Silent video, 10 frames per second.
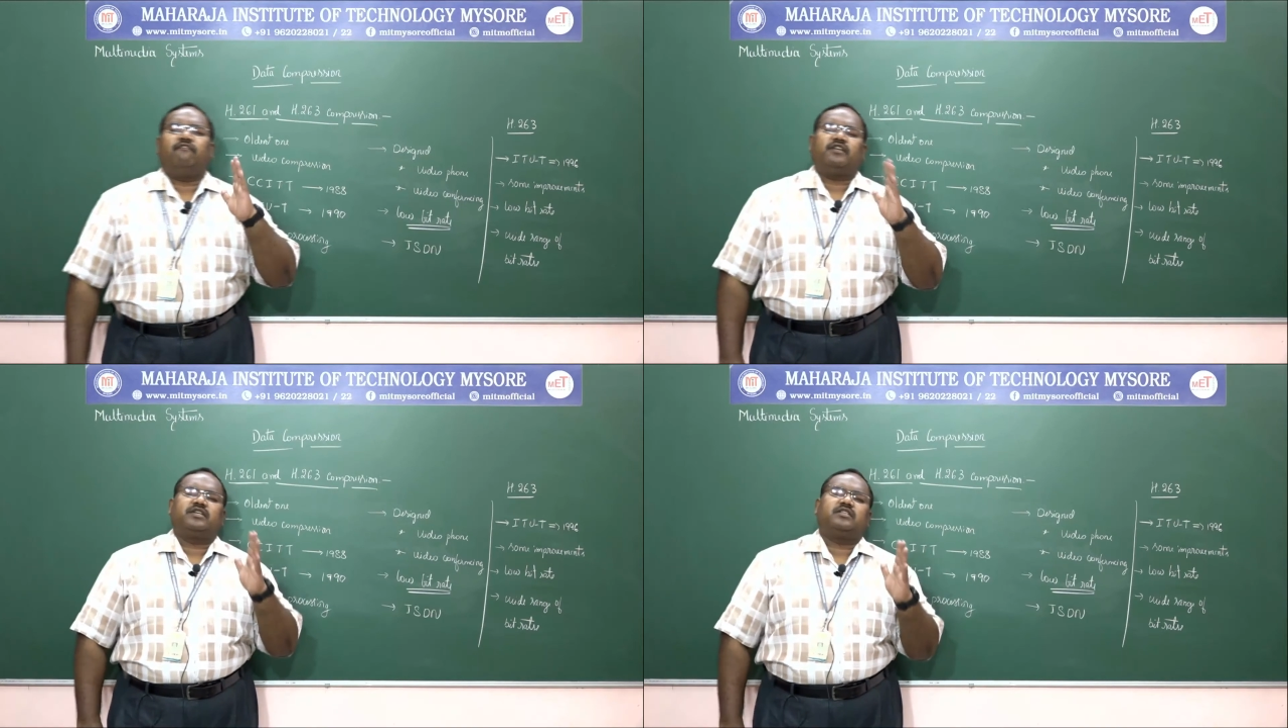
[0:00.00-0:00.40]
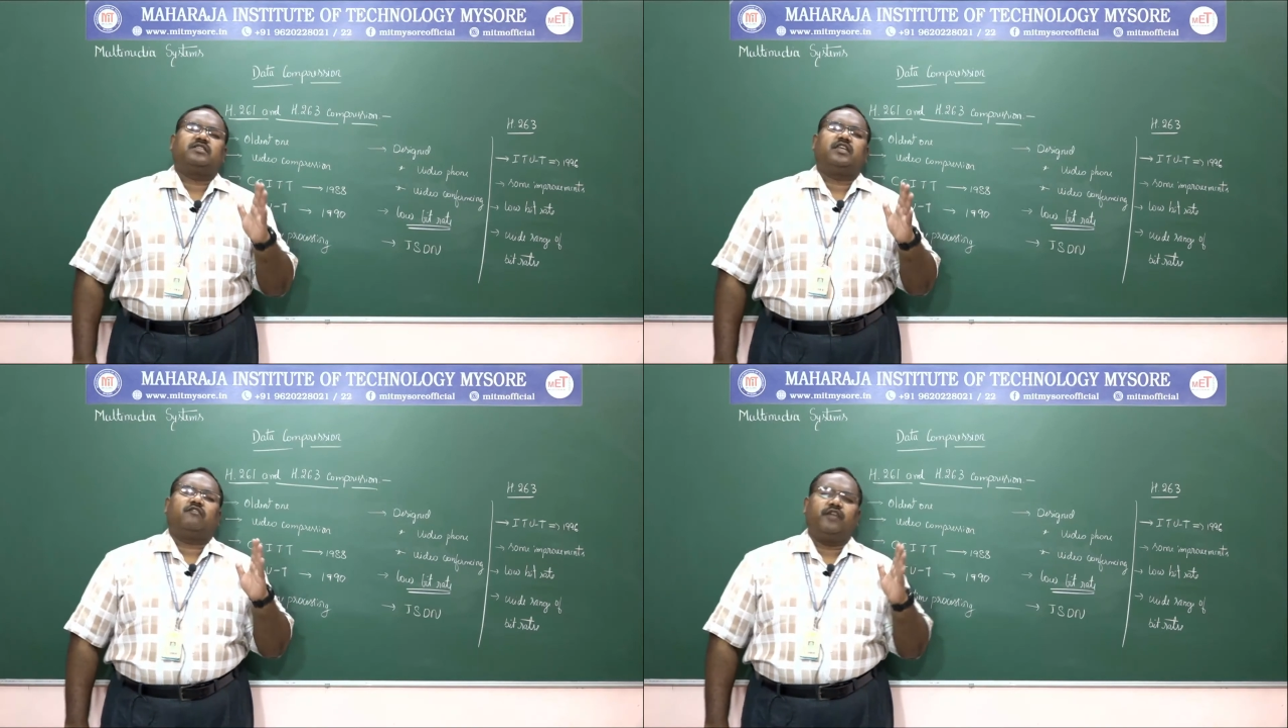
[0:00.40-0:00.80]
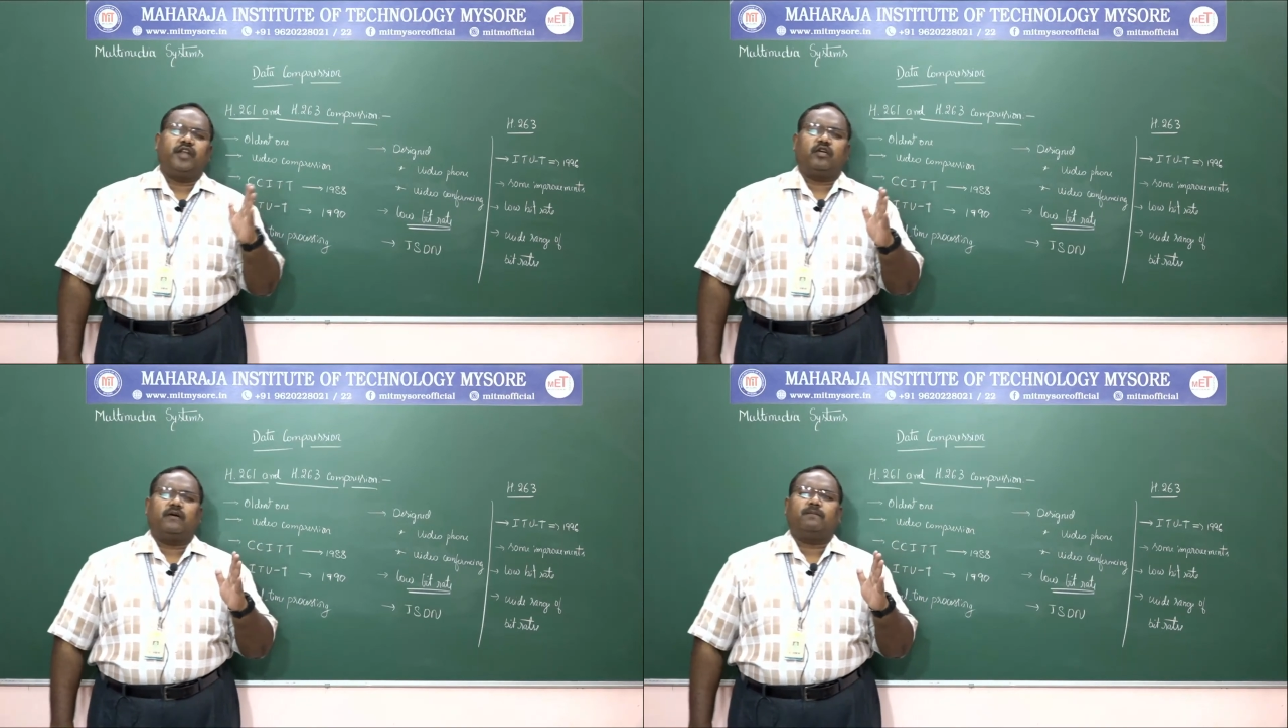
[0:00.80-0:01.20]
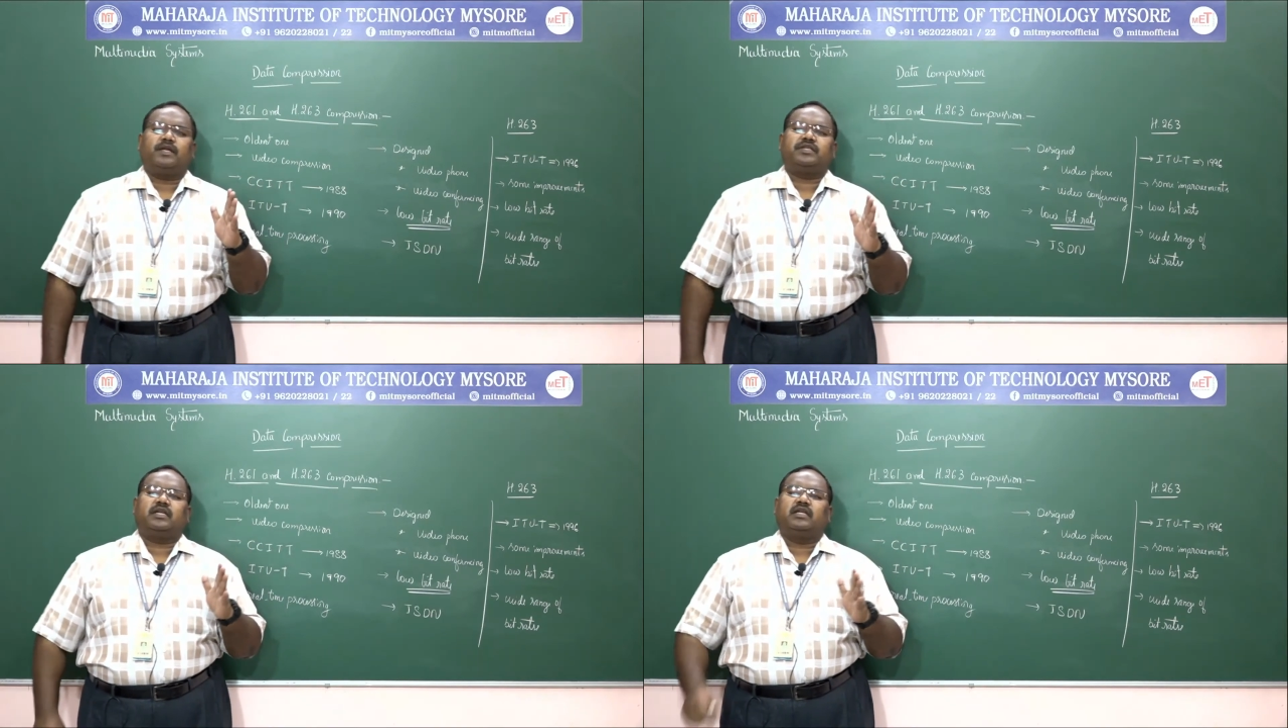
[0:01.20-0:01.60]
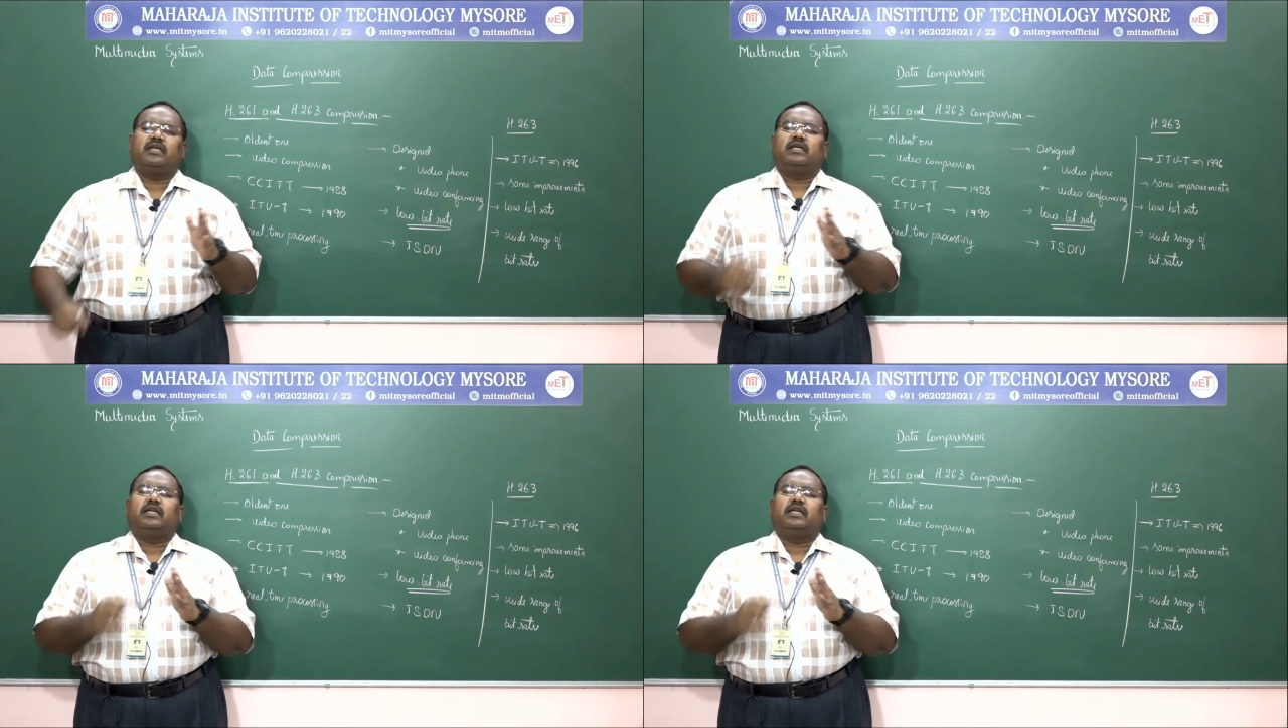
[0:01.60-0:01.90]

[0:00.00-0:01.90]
efficiency of video compression,